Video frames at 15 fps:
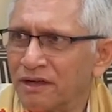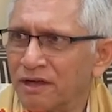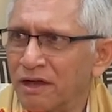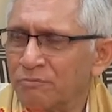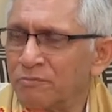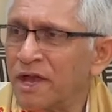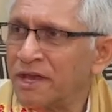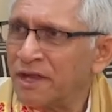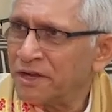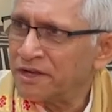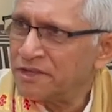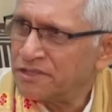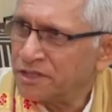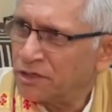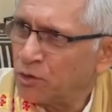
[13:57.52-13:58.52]
my
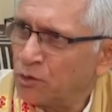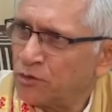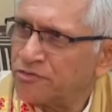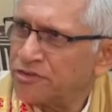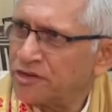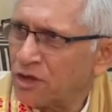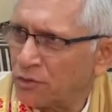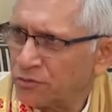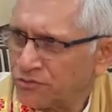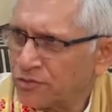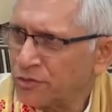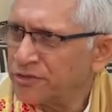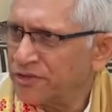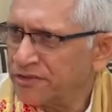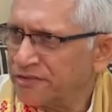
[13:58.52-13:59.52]
energy goes down. So
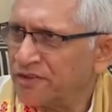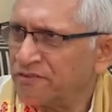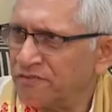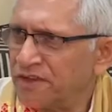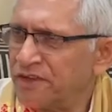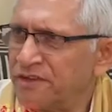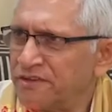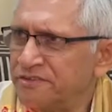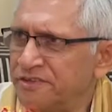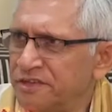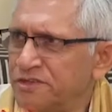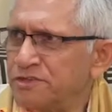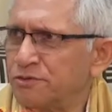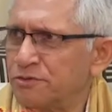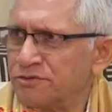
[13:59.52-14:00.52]
these are various
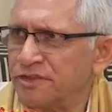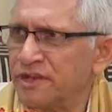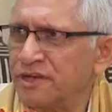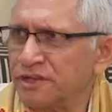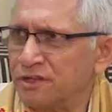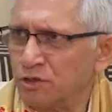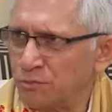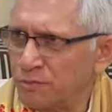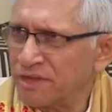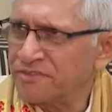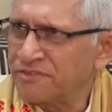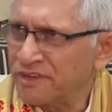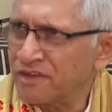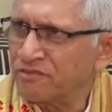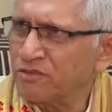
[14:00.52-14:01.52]
issues that humans
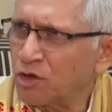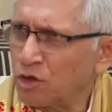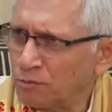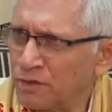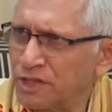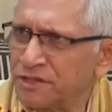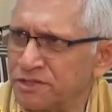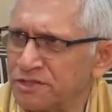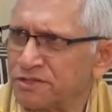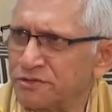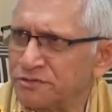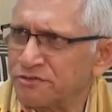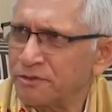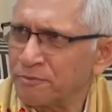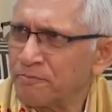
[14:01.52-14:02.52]
have, normal
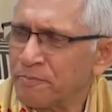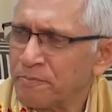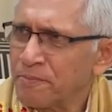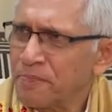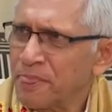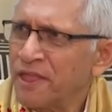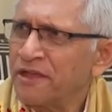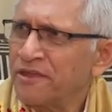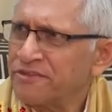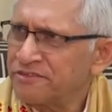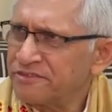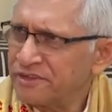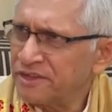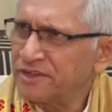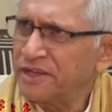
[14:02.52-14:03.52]
issues.
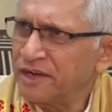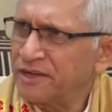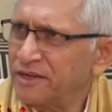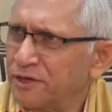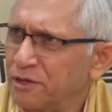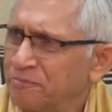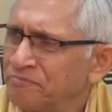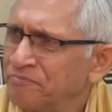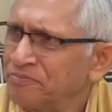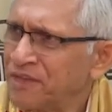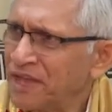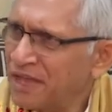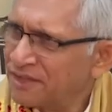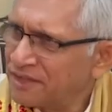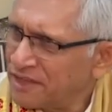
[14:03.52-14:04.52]
Say that
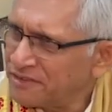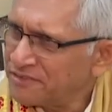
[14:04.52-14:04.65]
and then